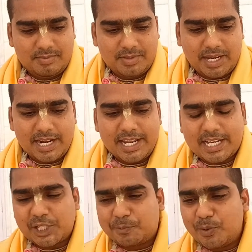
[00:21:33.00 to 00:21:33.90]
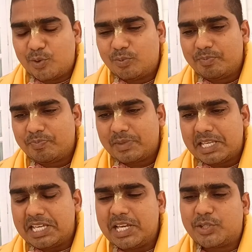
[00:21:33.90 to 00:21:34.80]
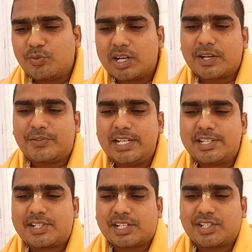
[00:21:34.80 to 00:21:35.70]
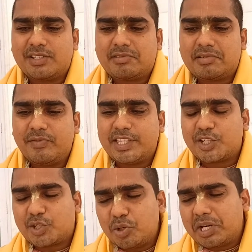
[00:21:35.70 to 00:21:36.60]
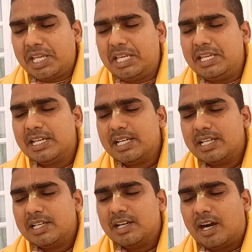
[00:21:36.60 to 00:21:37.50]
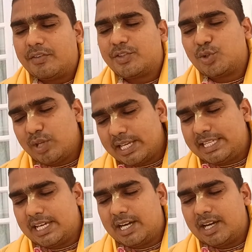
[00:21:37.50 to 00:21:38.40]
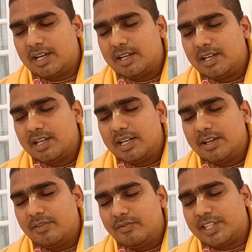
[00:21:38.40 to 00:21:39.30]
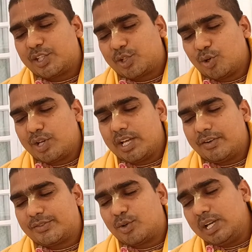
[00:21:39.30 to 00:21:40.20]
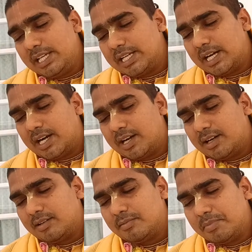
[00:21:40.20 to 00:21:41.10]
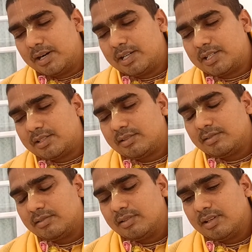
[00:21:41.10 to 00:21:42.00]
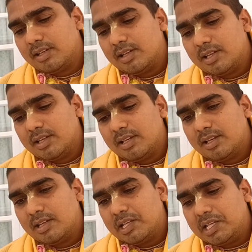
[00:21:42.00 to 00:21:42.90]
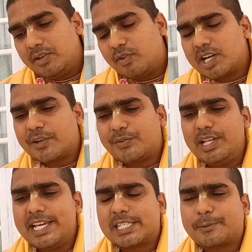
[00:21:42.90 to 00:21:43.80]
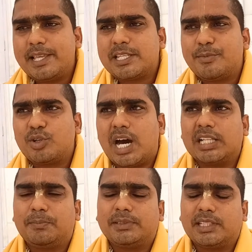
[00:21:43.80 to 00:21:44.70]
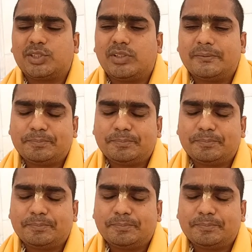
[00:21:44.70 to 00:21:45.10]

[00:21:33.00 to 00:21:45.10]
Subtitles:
Hiranyakashipu, he gives wonderful instructions with the story of Suyagya, with the story of Kulinga birds. He wonderfully explains about Atma Tattva.